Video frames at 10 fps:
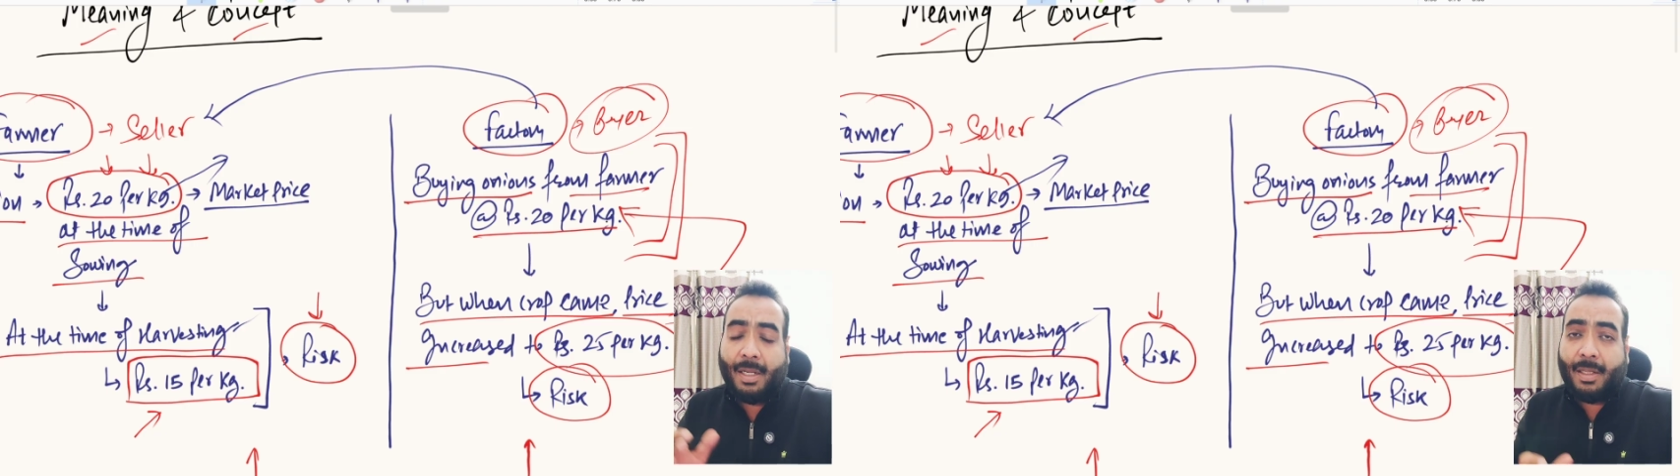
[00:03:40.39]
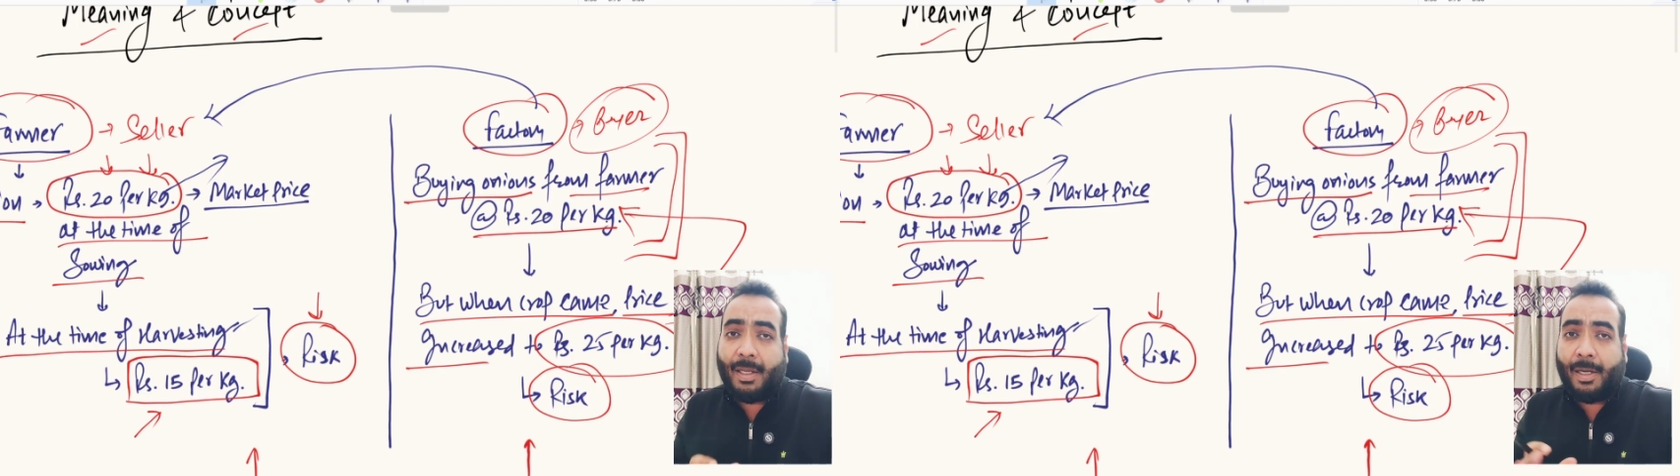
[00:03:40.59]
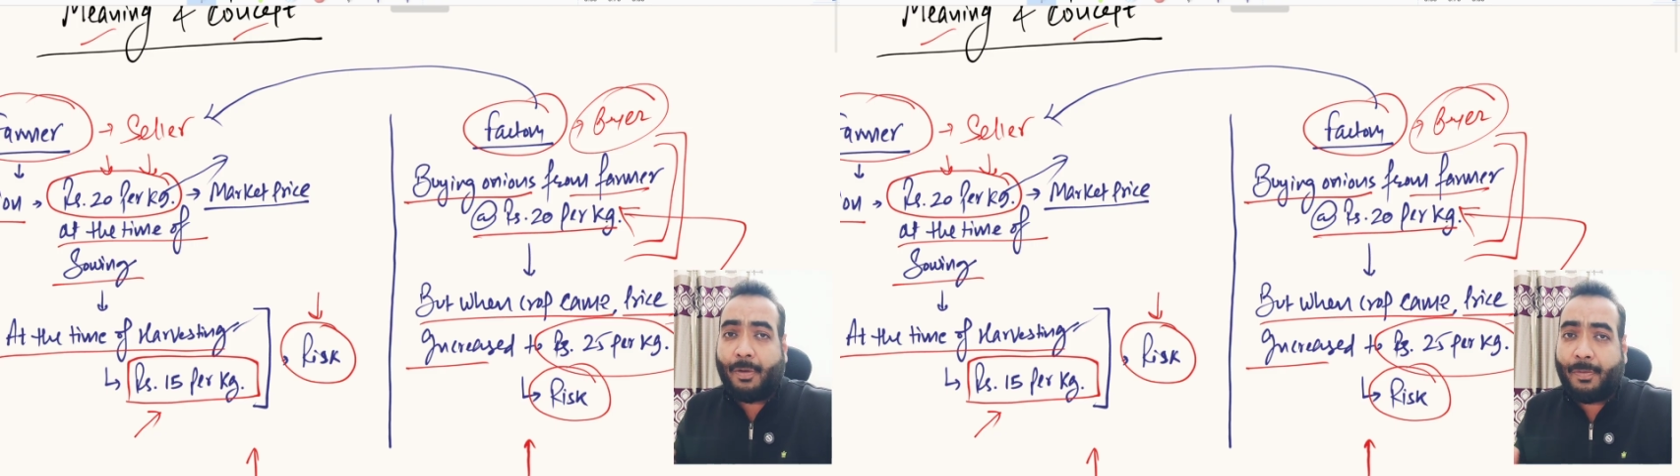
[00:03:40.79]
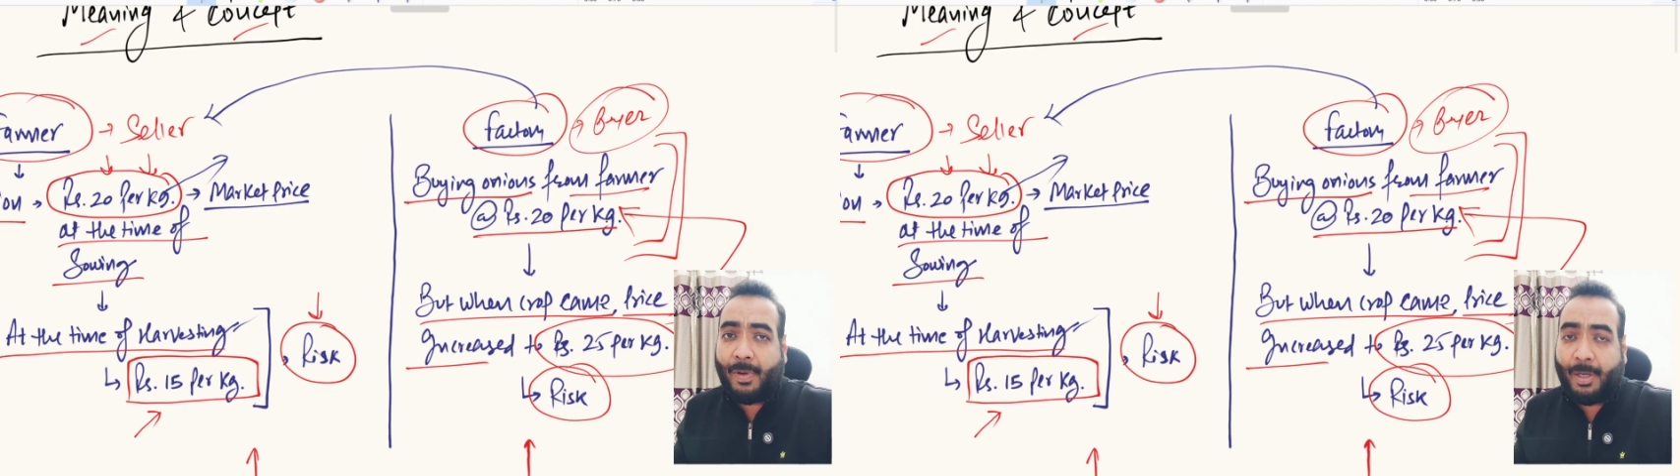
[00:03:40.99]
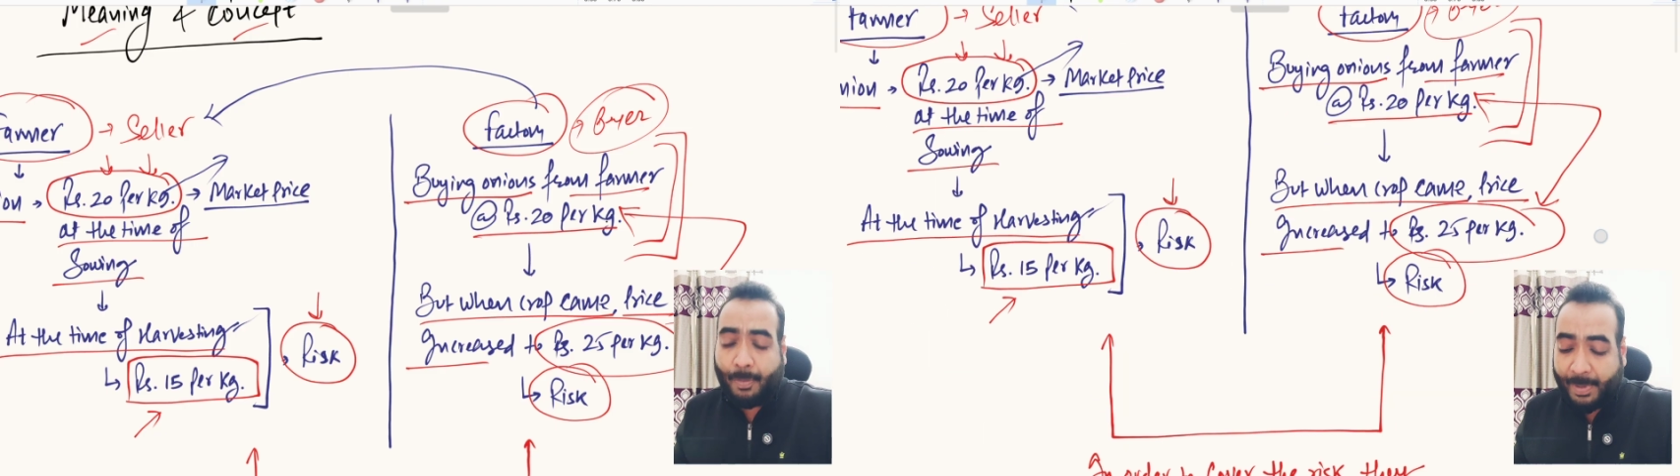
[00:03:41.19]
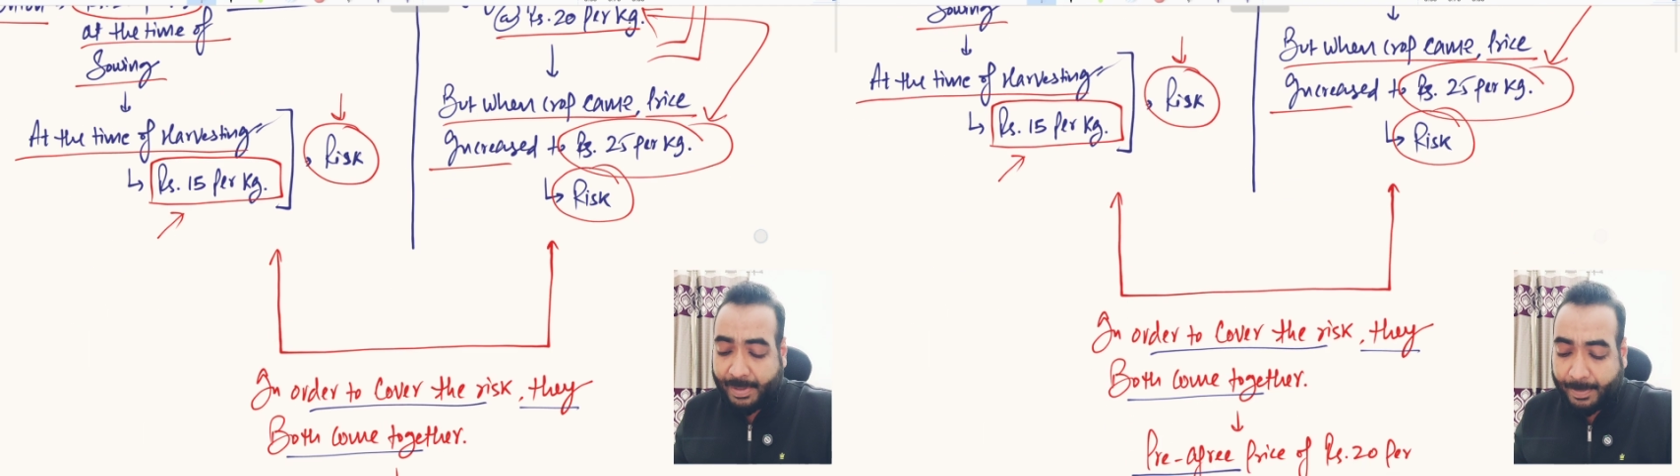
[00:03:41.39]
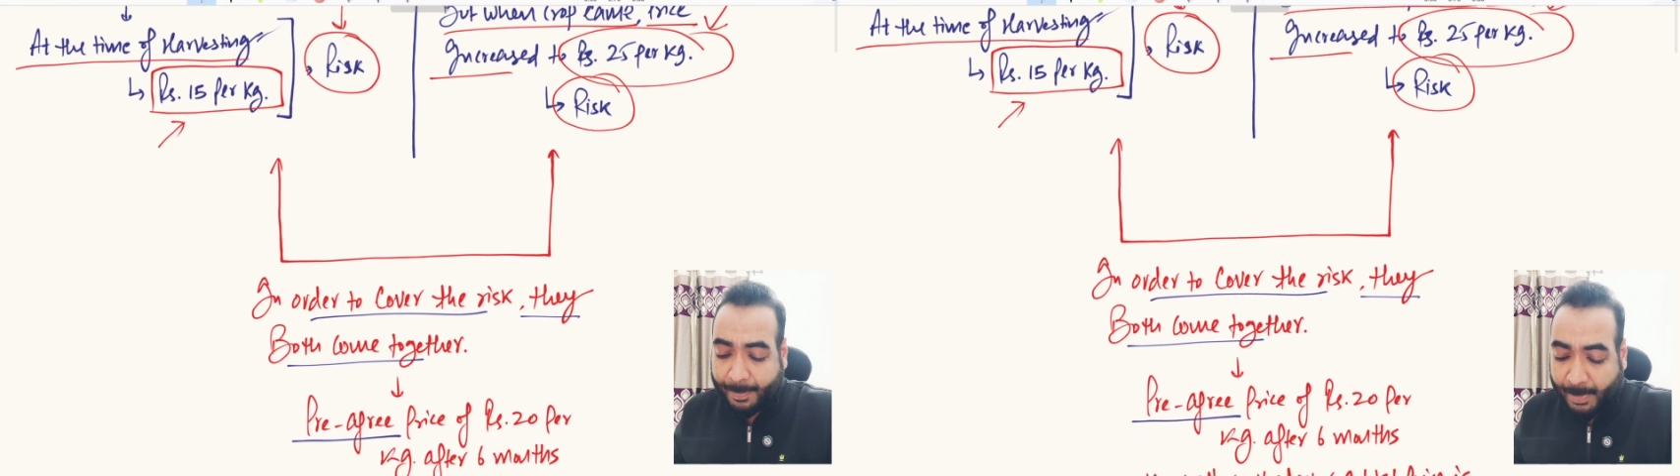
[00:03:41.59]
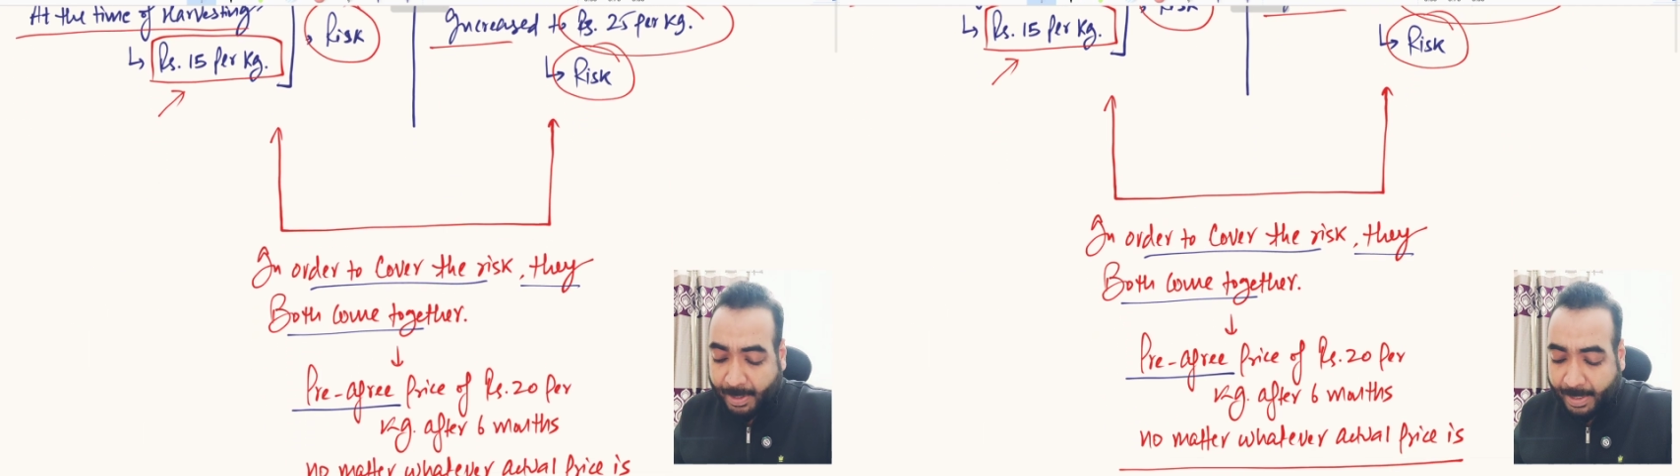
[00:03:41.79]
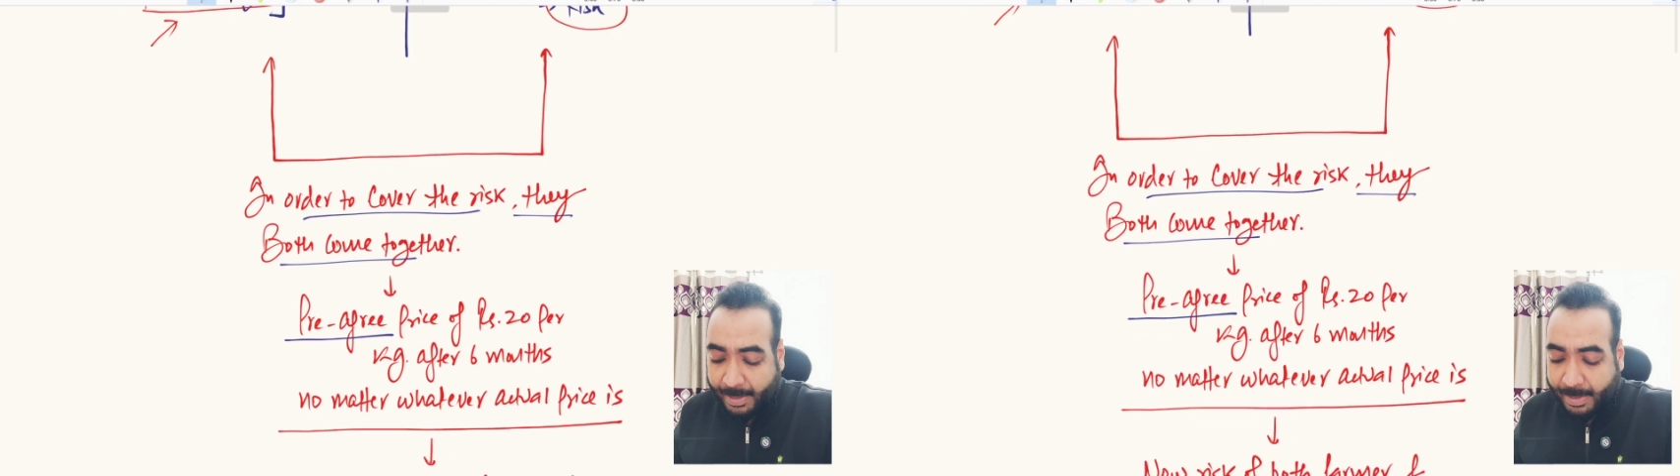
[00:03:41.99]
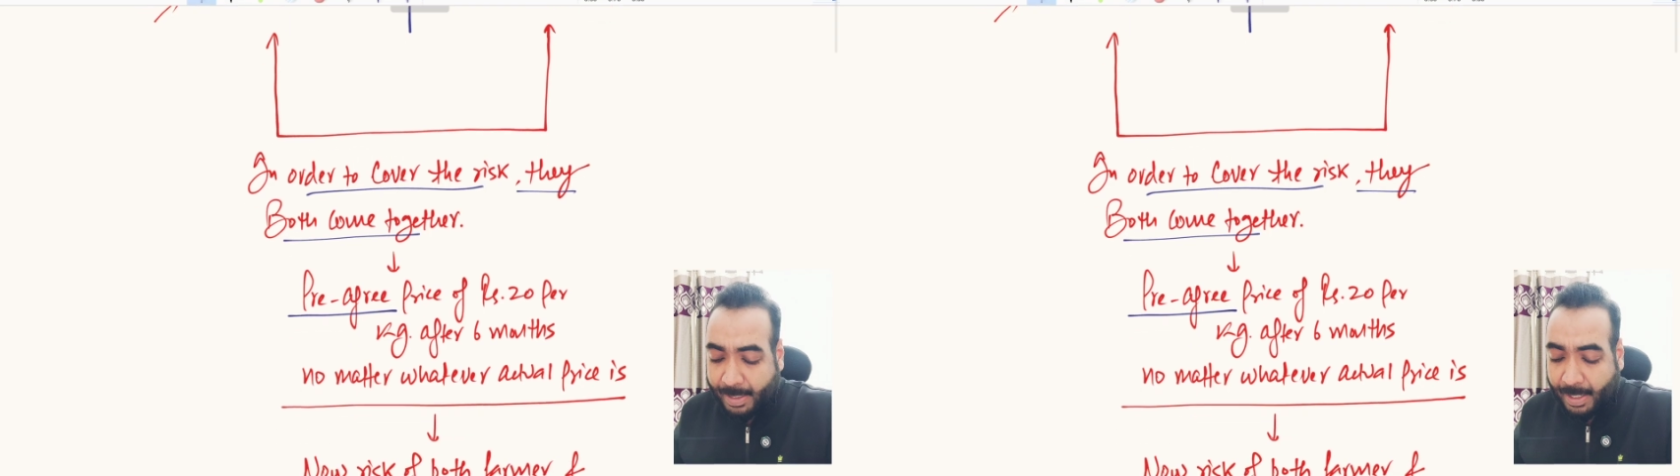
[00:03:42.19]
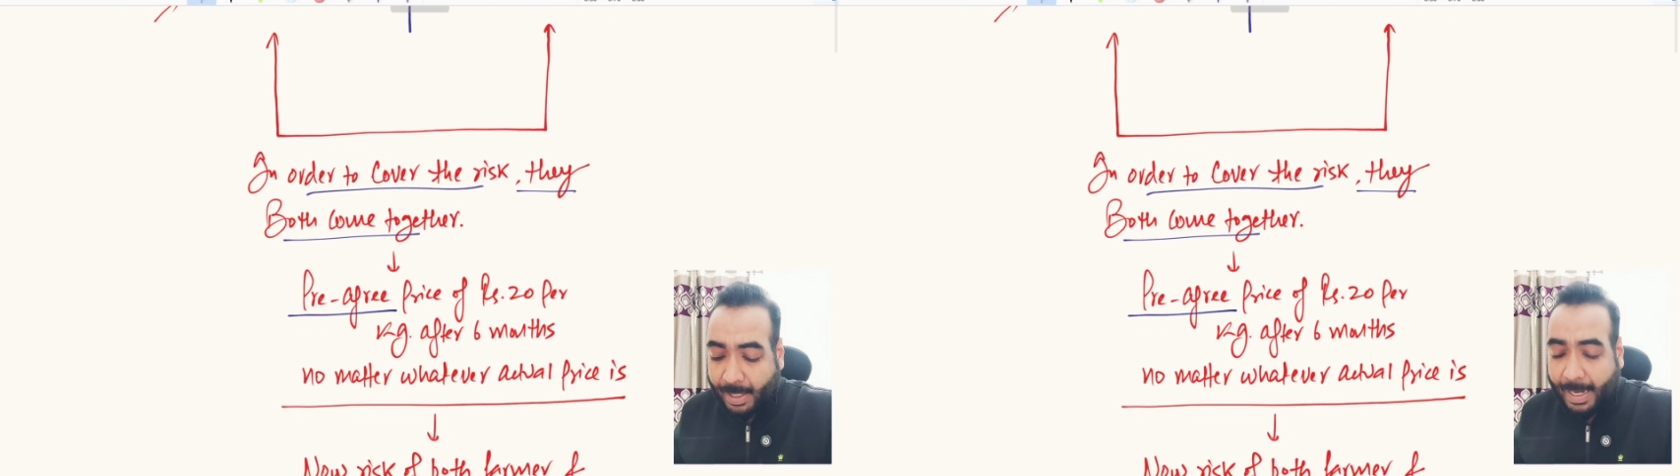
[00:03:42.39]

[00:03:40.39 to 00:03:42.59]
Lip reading: the rate of 20 rupees per kg